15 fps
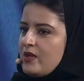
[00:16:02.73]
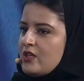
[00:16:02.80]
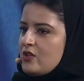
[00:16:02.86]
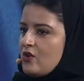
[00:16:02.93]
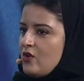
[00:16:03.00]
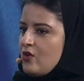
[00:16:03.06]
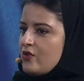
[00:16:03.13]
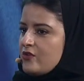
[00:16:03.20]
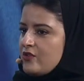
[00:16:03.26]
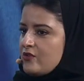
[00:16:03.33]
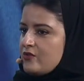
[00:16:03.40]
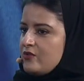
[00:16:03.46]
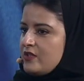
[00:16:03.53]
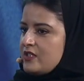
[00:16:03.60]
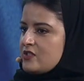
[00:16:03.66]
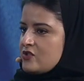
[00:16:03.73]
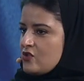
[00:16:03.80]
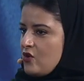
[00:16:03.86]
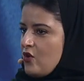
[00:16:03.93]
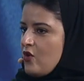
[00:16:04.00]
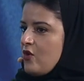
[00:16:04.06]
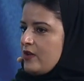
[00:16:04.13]
will go through its
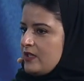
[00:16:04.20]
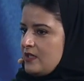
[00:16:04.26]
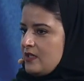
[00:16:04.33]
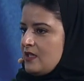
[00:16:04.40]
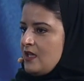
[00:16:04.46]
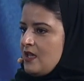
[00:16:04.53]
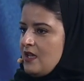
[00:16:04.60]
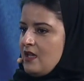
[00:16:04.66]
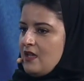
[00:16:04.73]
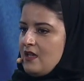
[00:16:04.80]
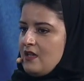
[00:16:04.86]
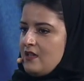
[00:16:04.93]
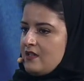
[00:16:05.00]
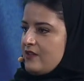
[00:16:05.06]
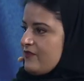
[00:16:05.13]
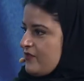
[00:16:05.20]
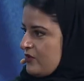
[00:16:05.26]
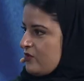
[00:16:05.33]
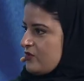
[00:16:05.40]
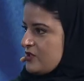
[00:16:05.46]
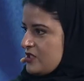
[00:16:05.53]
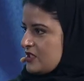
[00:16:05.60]
own
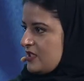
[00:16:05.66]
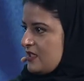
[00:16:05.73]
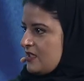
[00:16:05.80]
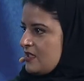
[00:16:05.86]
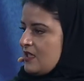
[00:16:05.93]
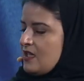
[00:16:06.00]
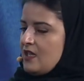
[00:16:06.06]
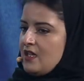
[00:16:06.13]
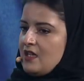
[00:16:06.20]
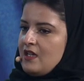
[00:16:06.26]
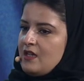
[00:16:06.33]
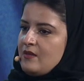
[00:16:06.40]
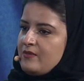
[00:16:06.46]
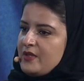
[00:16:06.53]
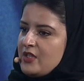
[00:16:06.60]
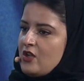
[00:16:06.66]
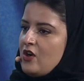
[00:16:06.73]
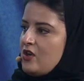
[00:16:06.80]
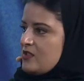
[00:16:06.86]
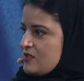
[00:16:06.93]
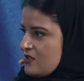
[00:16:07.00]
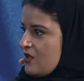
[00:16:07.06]
revolution
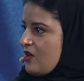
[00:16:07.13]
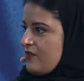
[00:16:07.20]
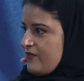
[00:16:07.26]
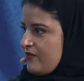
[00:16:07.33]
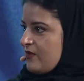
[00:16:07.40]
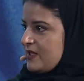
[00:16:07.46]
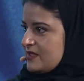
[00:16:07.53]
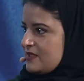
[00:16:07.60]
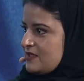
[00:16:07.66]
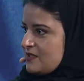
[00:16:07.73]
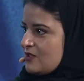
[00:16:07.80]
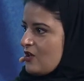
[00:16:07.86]
because of what